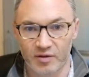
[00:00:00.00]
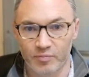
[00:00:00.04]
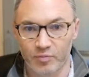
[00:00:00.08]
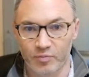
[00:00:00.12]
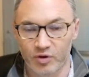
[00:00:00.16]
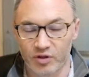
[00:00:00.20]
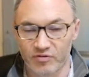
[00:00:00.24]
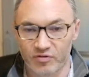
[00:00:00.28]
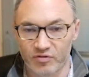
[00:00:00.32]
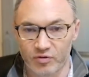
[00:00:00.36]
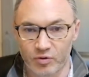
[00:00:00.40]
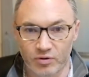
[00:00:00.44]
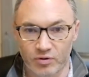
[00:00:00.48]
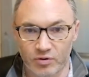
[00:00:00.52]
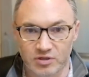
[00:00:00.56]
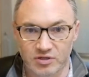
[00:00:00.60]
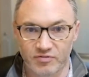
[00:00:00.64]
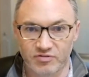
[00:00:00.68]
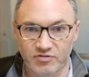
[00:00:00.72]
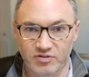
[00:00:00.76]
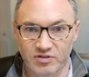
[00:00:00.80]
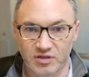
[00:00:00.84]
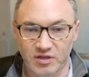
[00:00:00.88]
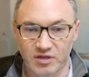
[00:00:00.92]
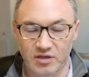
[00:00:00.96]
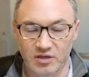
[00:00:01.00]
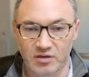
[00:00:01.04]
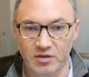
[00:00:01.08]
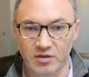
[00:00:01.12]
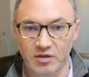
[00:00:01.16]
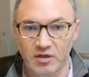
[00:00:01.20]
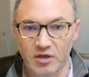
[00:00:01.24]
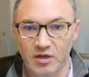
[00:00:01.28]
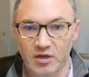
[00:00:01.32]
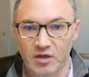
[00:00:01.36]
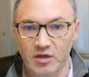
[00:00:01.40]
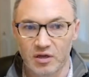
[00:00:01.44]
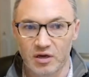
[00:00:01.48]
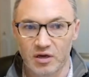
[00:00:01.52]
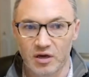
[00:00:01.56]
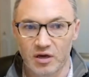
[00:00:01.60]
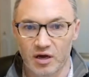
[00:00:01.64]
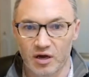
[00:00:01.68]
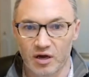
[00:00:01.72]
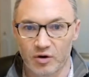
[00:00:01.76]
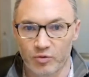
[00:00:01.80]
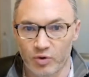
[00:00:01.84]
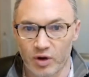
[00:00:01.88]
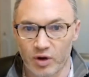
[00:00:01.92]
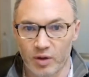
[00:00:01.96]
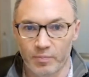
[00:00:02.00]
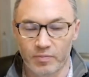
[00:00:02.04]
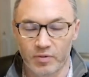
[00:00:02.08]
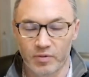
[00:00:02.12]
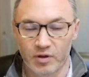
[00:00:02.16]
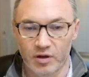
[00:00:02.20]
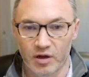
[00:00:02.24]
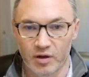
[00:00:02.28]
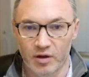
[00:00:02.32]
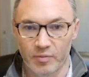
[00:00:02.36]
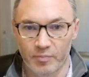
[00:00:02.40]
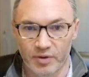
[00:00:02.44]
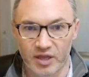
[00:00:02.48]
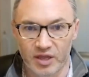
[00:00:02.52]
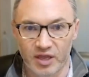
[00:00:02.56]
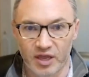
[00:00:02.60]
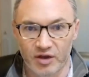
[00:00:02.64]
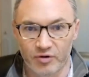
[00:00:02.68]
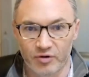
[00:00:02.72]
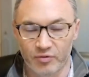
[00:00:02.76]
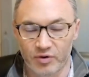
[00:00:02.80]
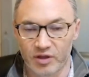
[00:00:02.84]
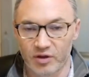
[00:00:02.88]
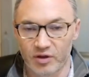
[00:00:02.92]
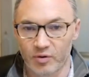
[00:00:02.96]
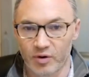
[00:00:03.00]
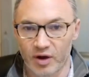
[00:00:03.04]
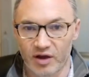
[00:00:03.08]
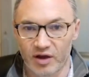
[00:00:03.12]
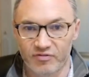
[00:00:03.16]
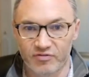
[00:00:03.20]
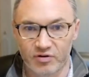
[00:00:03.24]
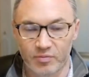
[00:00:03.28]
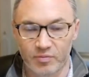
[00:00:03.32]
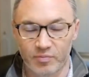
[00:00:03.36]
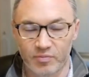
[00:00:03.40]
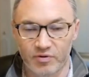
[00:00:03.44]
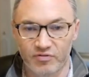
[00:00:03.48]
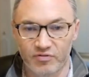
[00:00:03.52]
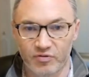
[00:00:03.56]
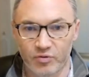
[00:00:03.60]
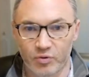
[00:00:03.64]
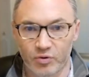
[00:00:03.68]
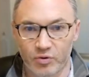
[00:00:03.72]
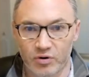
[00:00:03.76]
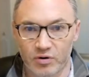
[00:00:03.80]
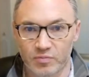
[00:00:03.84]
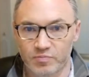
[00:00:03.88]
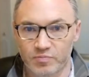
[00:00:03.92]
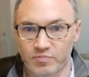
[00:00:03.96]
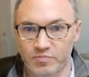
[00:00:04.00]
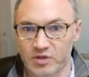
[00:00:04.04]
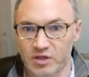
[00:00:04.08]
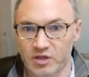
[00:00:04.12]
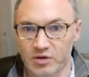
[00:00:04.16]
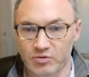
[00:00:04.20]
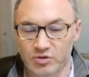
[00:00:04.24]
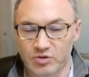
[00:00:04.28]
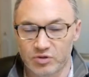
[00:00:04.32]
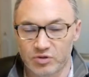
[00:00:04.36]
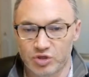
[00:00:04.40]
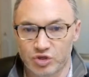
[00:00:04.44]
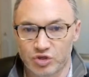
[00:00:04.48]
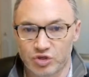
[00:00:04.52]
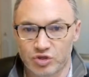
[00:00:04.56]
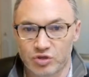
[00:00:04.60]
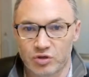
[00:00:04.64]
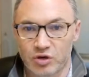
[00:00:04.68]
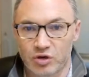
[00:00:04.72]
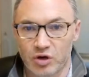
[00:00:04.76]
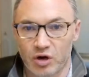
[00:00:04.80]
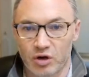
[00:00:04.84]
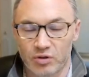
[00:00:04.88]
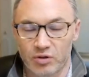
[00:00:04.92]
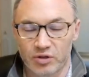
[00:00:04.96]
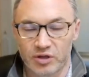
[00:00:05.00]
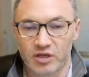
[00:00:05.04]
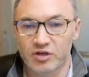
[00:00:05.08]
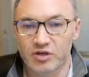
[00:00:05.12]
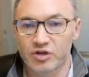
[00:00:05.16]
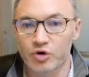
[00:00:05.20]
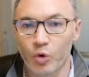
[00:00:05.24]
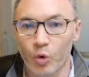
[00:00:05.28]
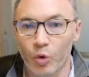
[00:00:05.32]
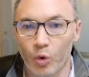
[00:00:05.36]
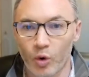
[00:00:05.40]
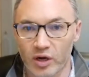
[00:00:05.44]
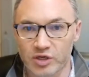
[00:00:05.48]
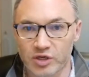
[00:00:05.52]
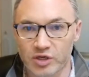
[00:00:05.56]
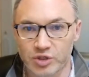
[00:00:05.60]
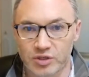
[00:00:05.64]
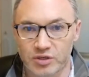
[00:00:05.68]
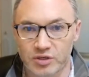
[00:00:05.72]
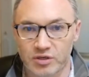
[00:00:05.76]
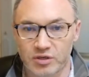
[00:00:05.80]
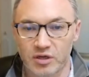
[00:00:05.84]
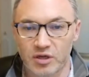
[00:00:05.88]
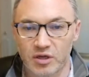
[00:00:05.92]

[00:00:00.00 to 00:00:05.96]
We, of course, have seen Rep McHenry go after him before, you know, just calling into question